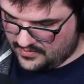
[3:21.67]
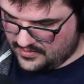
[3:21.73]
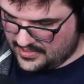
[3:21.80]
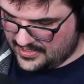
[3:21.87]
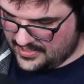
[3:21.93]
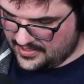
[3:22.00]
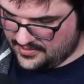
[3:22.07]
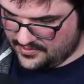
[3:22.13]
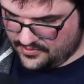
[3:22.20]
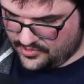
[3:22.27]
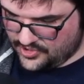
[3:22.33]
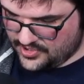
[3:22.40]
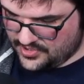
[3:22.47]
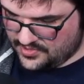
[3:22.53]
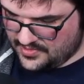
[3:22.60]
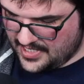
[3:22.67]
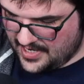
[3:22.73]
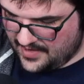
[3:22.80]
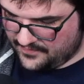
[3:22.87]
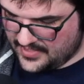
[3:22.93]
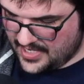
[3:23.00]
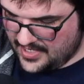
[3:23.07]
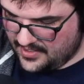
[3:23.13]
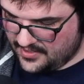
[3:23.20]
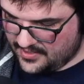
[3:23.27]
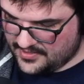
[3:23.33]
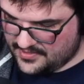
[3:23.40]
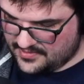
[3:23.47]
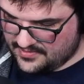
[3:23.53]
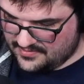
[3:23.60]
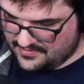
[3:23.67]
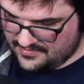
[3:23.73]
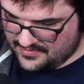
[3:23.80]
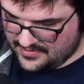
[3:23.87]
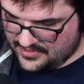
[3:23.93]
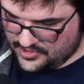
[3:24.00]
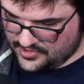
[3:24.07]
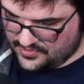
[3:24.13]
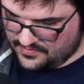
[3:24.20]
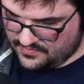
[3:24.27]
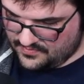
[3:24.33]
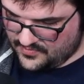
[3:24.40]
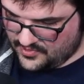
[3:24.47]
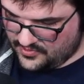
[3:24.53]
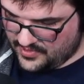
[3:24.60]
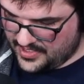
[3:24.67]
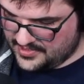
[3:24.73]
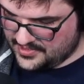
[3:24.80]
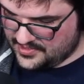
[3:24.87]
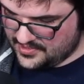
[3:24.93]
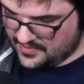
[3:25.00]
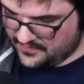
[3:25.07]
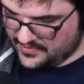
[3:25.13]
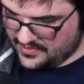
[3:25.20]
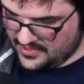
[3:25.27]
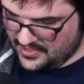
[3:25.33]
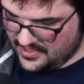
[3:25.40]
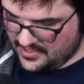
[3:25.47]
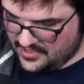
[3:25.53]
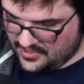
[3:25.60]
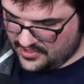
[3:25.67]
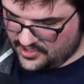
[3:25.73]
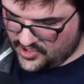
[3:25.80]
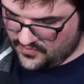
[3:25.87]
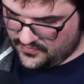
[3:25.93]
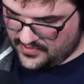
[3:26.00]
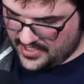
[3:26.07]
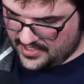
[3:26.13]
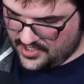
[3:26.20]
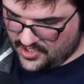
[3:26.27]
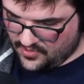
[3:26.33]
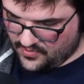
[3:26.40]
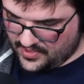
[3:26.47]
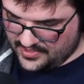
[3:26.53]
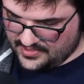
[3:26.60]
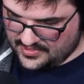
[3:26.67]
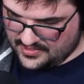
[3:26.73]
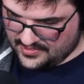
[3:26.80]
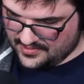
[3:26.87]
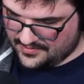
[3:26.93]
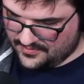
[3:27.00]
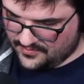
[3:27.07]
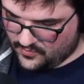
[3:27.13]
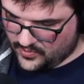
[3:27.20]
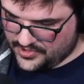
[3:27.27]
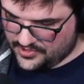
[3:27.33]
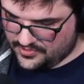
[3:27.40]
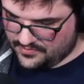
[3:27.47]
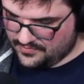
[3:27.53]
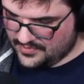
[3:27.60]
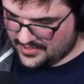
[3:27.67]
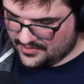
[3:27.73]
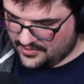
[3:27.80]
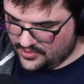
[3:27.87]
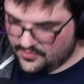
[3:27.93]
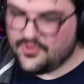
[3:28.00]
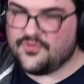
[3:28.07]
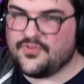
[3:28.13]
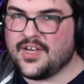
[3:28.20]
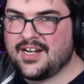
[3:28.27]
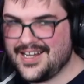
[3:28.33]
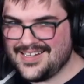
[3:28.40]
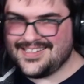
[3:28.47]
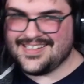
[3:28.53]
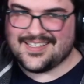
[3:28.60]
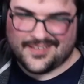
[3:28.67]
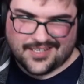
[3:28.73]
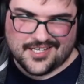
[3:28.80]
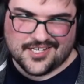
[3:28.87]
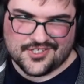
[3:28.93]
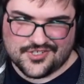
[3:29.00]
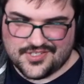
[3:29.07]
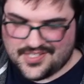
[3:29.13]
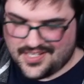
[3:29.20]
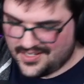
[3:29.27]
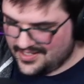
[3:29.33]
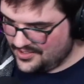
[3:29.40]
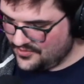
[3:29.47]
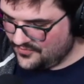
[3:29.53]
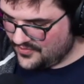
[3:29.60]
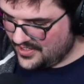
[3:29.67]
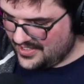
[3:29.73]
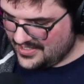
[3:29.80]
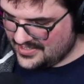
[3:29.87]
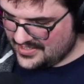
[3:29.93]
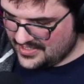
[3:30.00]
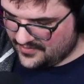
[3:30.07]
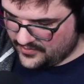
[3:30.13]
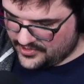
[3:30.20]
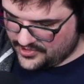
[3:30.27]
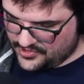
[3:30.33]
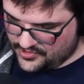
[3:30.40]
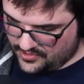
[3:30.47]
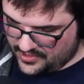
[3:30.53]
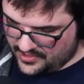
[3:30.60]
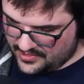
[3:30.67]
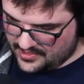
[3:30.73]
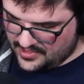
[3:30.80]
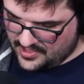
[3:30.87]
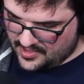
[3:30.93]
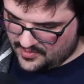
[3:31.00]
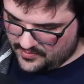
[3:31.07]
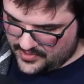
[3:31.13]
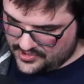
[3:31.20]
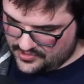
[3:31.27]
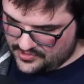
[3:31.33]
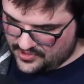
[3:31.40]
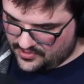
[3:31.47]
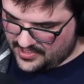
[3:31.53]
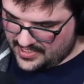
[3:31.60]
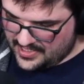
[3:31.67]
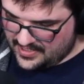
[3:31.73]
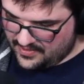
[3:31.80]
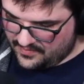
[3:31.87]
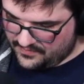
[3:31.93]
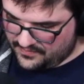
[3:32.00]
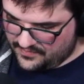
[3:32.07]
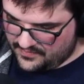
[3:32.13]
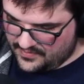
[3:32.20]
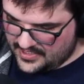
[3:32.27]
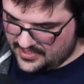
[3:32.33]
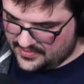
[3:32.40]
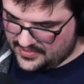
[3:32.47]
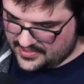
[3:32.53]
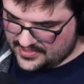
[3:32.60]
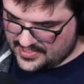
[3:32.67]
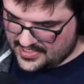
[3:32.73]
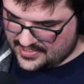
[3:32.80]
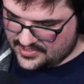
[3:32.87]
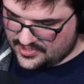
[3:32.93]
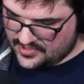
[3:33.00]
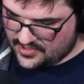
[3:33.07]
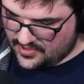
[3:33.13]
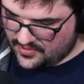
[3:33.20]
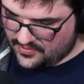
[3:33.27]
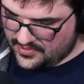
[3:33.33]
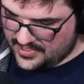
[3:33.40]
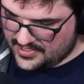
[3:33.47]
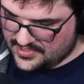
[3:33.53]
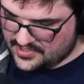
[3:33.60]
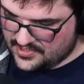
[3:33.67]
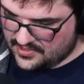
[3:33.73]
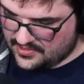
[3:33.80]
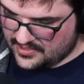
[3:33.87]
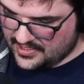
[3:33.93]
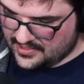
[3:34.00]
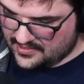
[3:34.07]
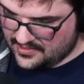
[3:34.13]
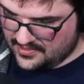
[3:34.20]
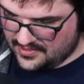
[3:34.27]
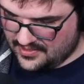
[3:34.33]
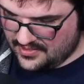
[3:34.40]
and just have chaos and just crazy stuff. And you've got no idea what you're like. You've got an idea, like I should say again, you've got an idea of what you're drawing, but you don't have anything set in stone as to like